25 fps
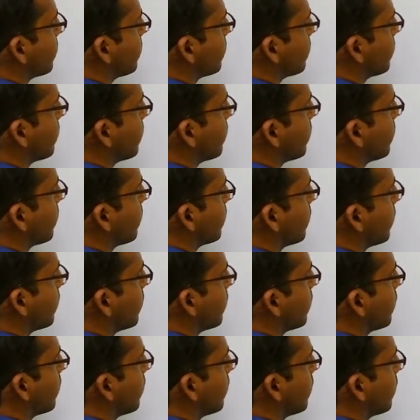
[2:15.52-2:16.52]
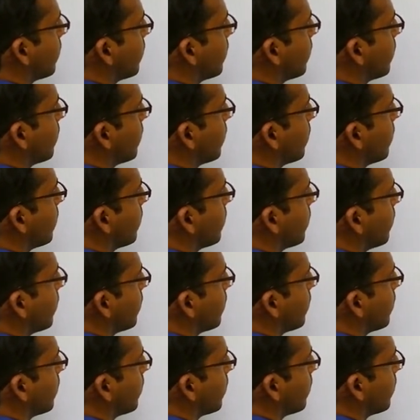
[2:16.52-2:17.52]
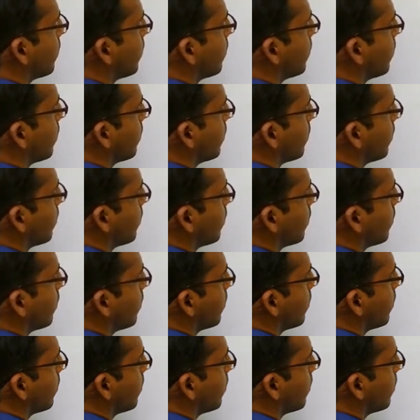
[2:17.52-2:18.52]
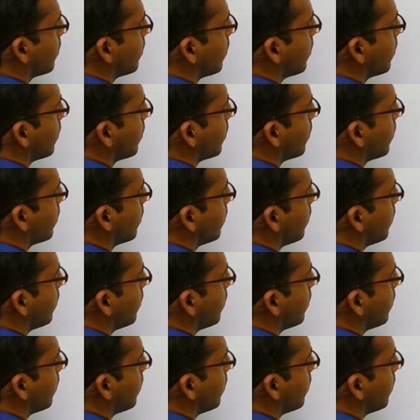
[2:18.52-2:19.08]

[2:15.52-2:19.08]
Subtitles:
No one is speaking in this clip.